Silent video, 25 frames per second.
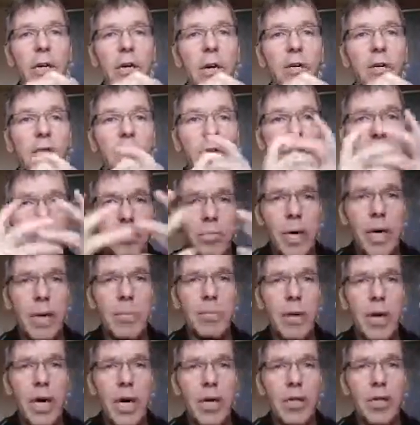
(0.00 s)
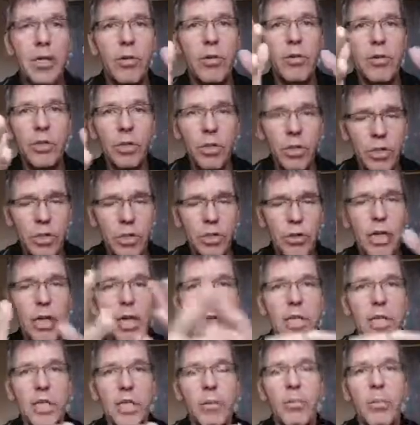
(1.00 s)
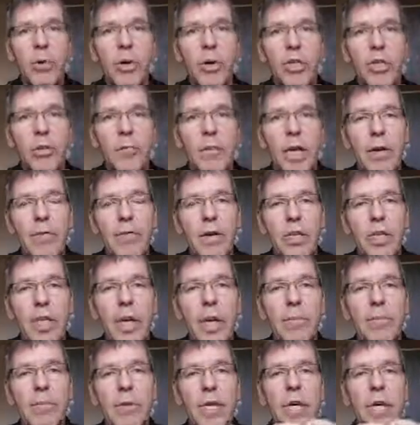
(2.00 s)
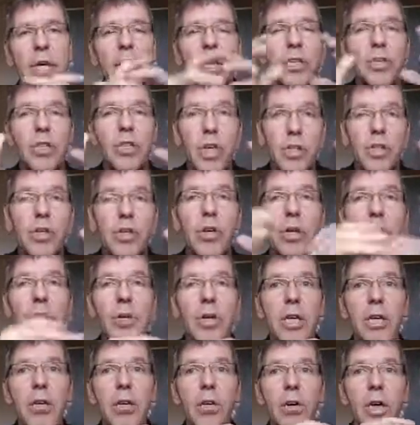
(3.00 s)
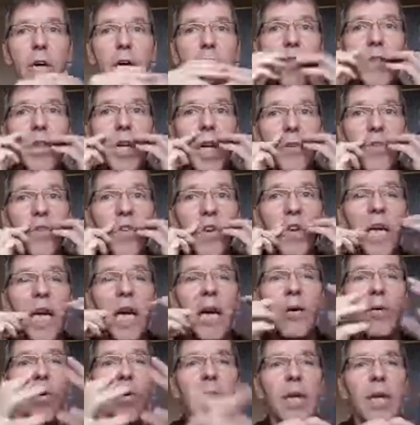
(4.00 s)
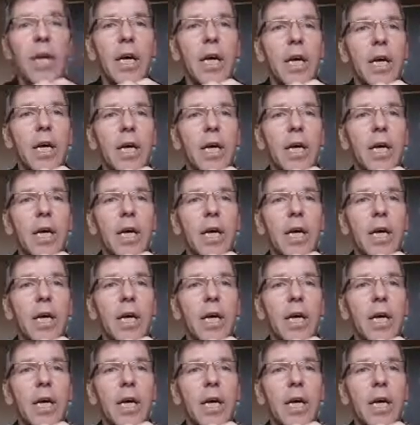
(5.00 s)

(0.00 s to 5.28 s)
of course my partner, who's also here supporting me every time. She's going to be on after that for an hour.